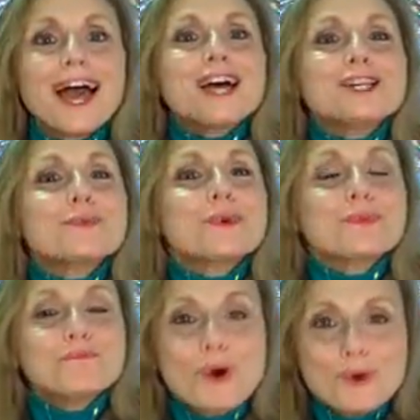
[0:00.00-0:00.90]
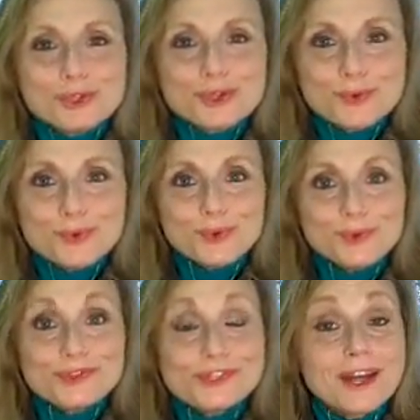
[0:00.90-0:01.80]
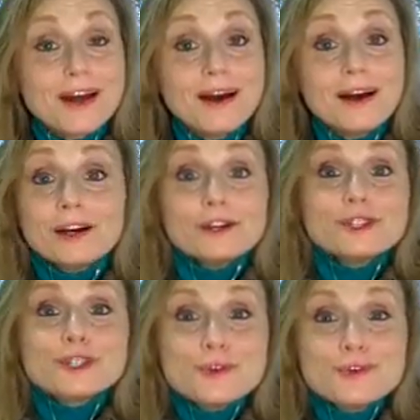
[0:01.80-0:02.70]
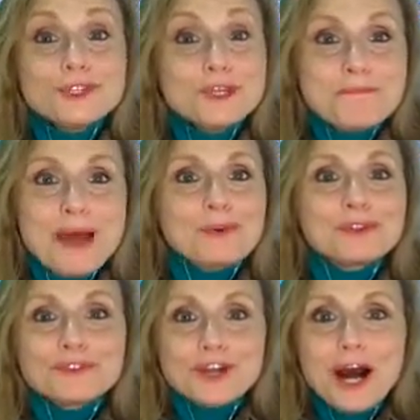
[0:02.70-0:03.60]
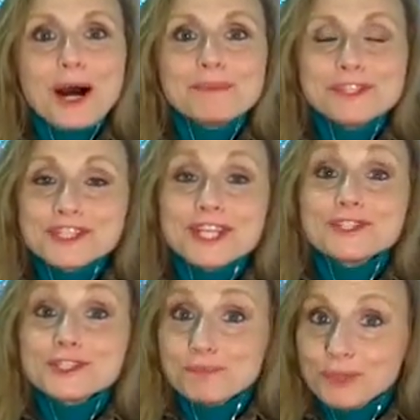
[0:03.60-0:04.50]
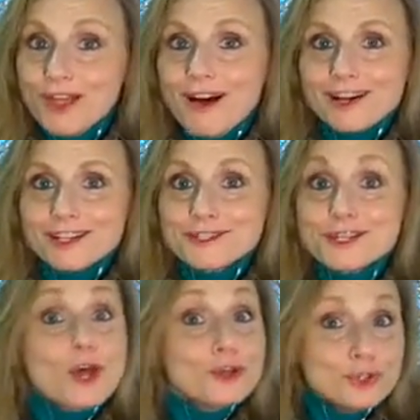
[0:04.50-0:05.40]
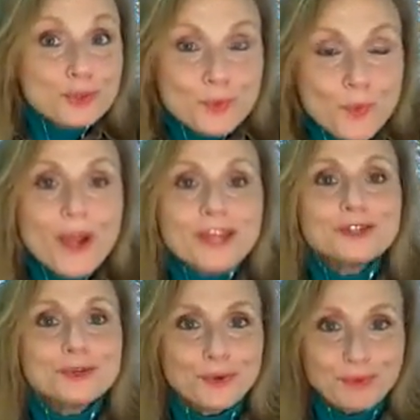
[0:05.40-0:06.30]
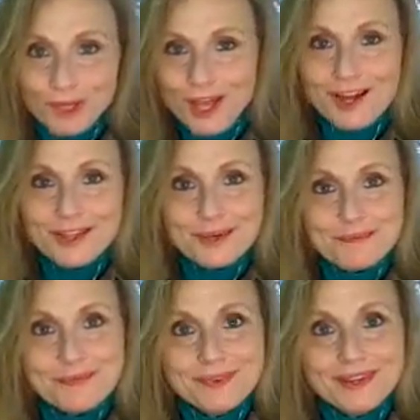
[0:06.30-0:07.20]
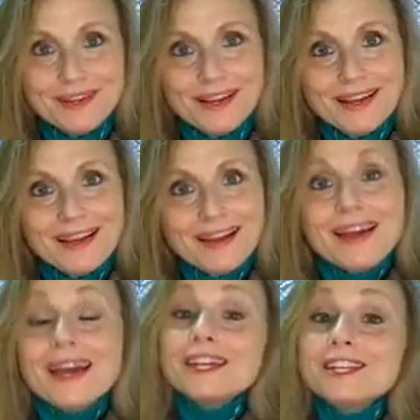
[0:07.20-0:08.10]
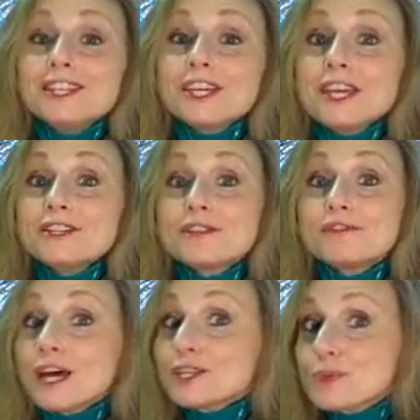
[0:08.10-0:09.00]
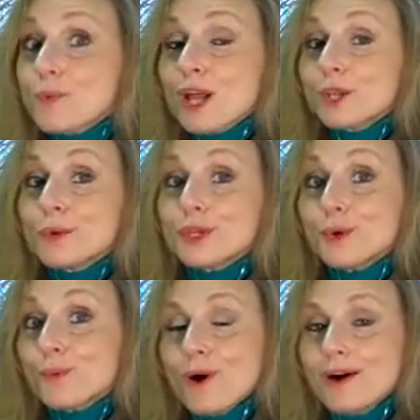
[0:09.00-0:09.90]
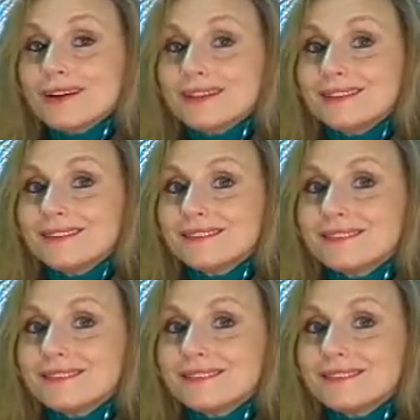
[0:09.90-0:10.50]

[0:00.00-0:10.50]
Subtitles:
As with most rules, a certain amount of common sense applies to when to apply them. And in the case of not swallowing your wine,